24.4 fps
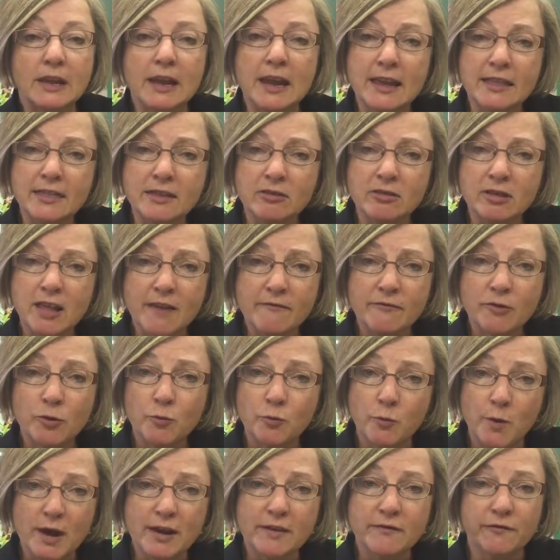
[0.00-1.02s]
In the
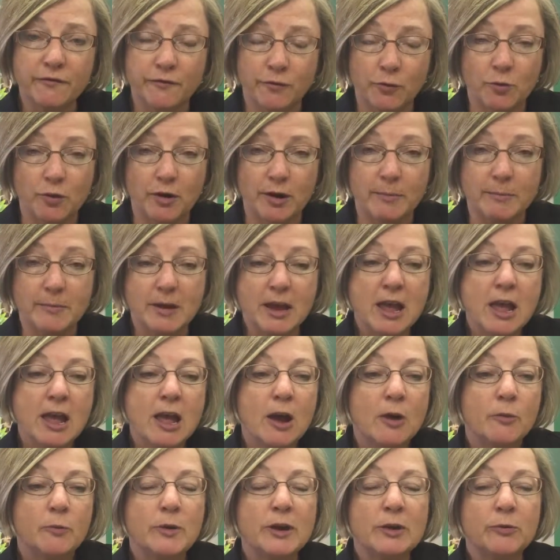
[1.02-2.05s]
level 1 form,
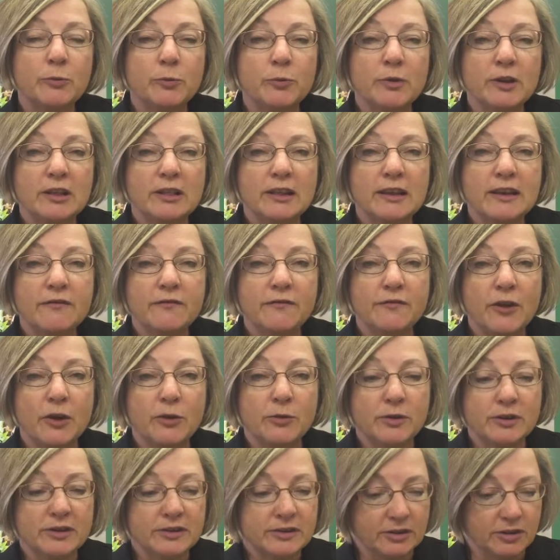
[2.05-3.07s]
we really
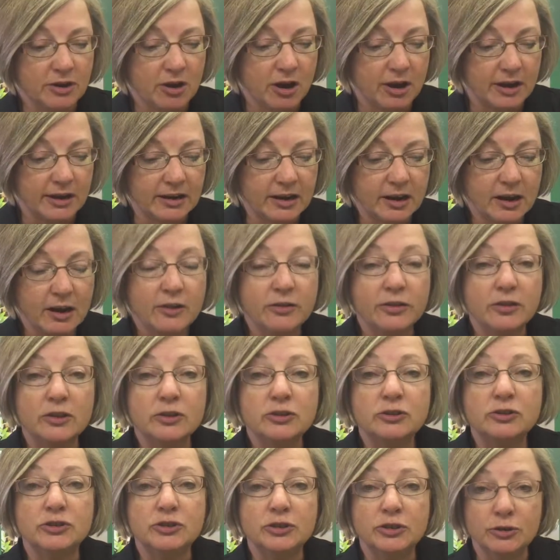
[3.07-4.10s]
focused on the
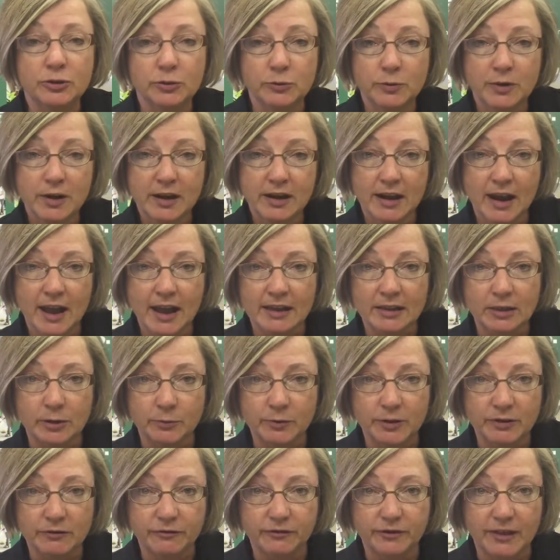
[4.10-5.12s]
do and the
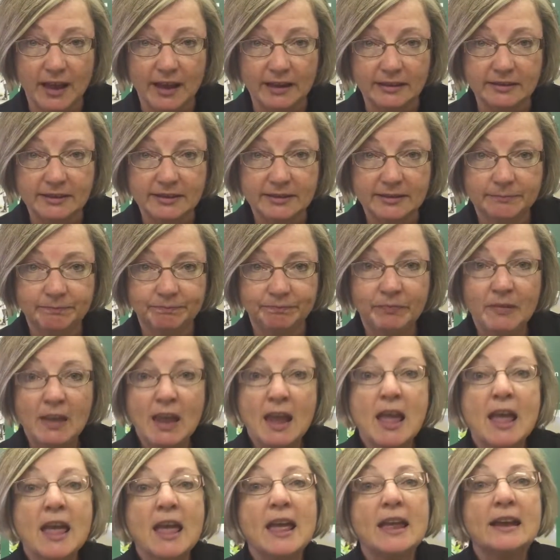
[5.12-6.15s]
reflect.
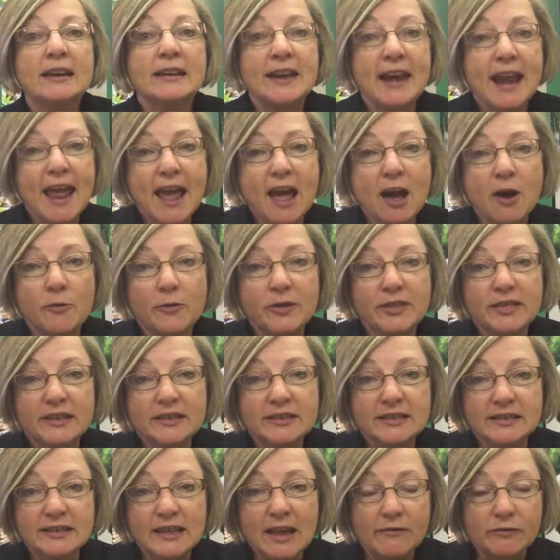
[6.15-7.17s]
Now in
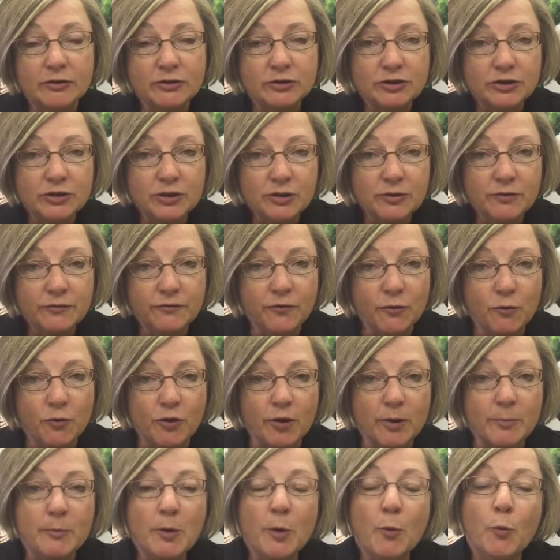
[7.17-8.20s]
this level 2
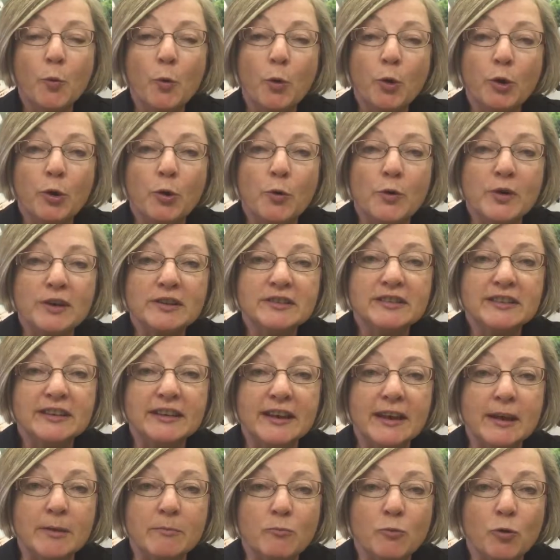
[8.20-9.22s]
form, we're going to
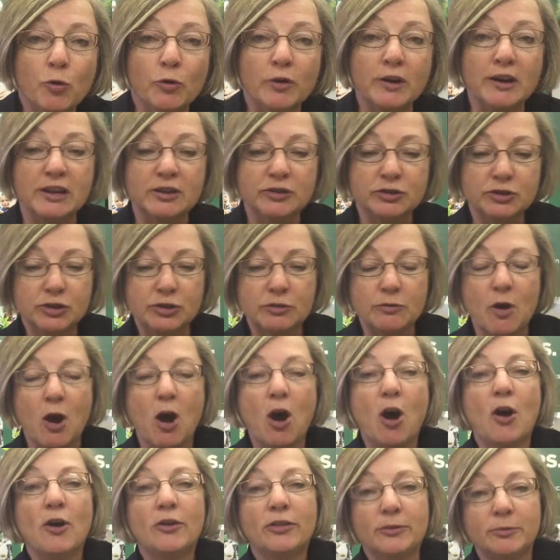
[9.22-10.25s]
get more into
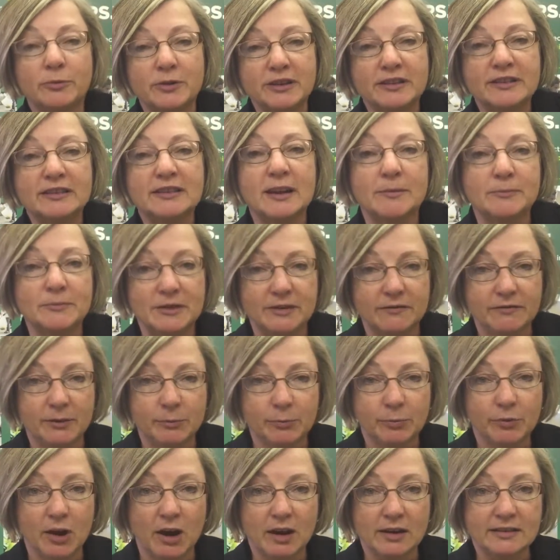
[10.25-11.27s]
all 3 steps of the
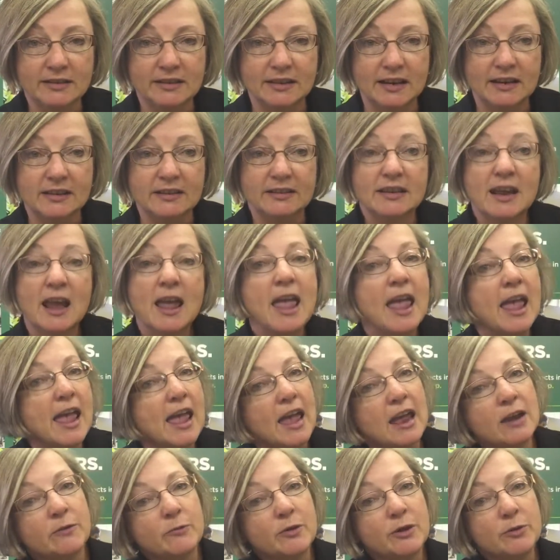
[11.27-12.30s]
process,
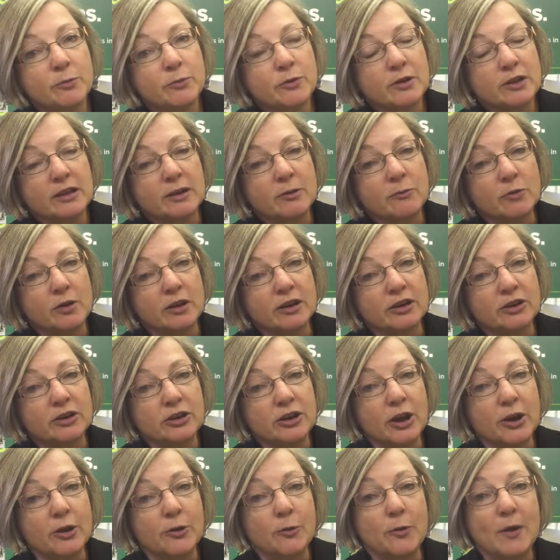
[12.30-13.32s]
and we really want to
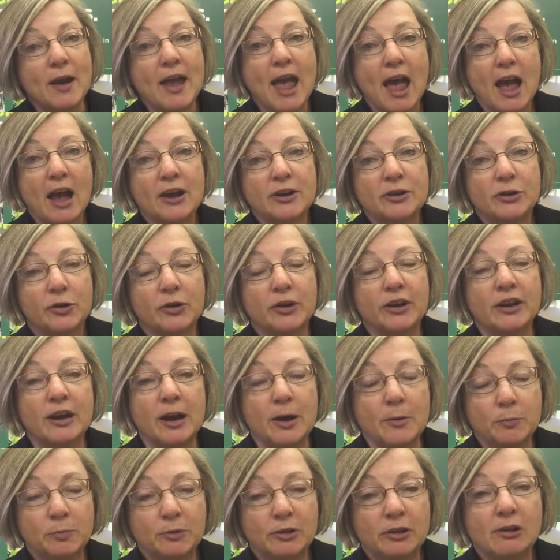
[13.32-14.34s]
know how you're going to
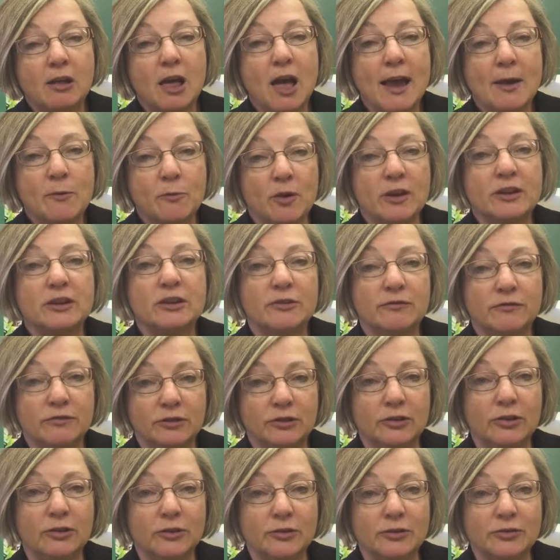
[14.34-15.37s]
apply what
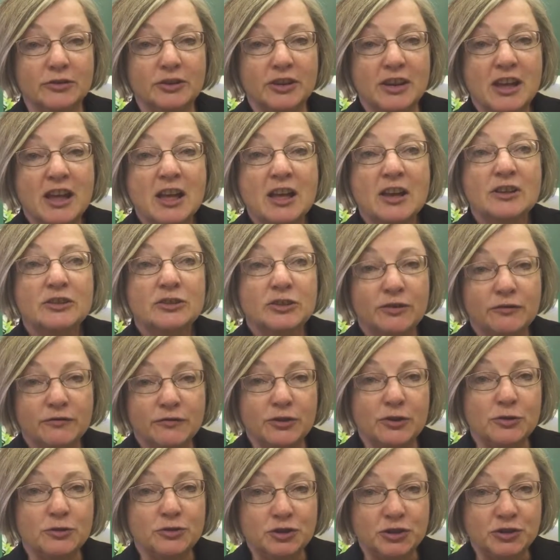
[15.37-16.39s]
you've learned to
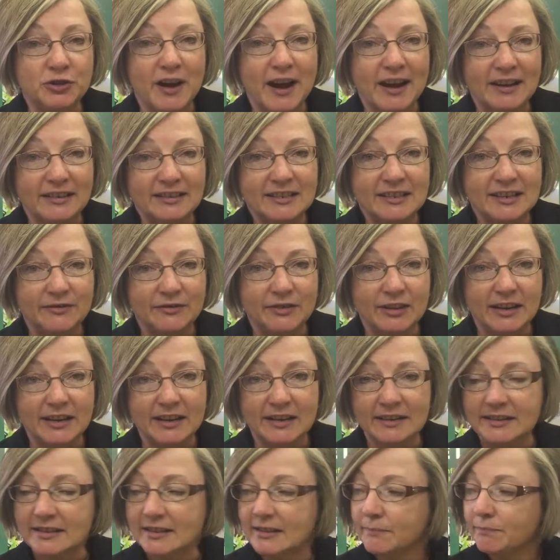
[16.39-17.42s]
future
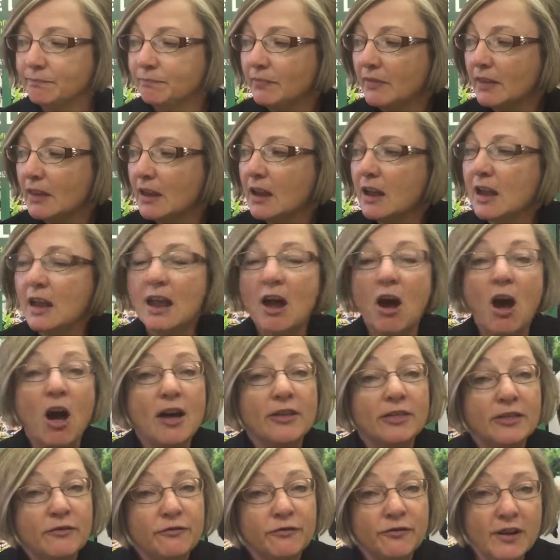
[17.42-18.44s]
activities.
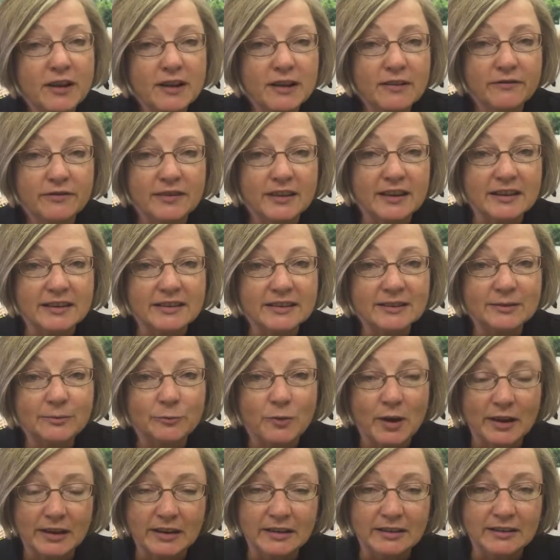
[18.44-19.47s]
On the front of this
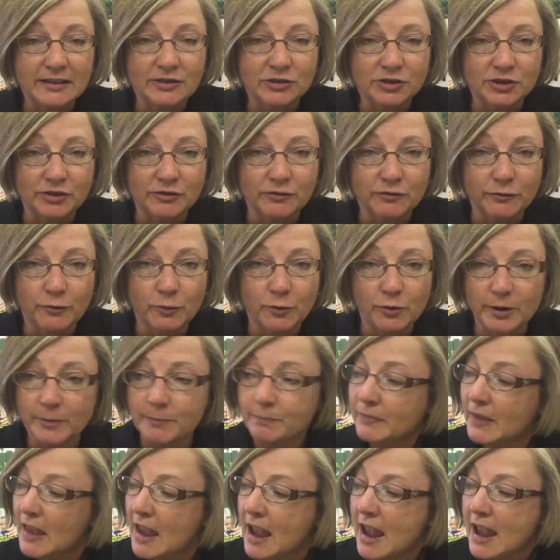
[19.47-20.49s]
recognition
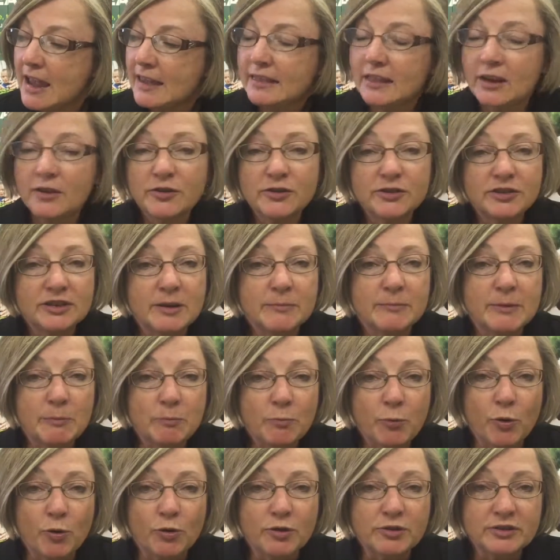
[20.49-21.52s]
form, there are some
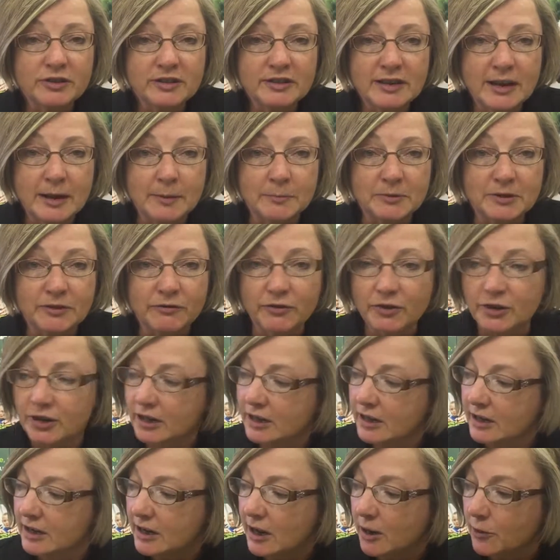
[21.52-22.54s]
important tips for
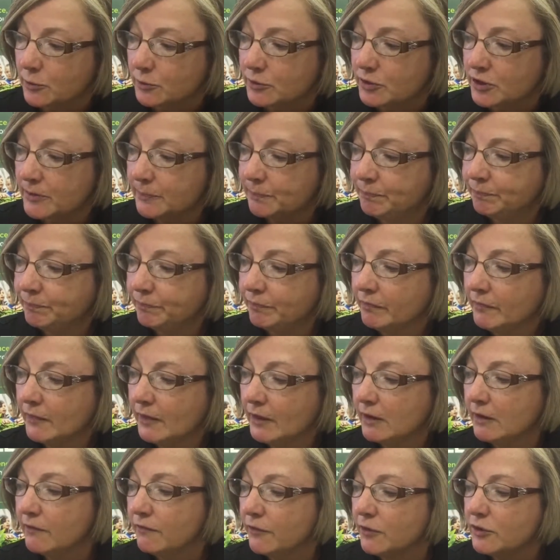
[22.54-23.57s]
you to note.
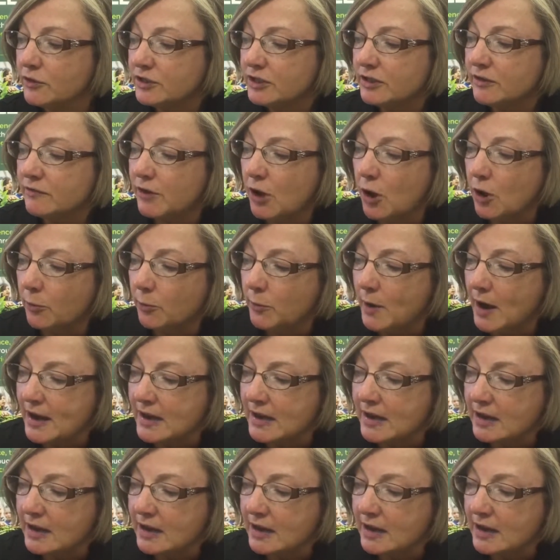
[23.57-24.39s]
First of all, right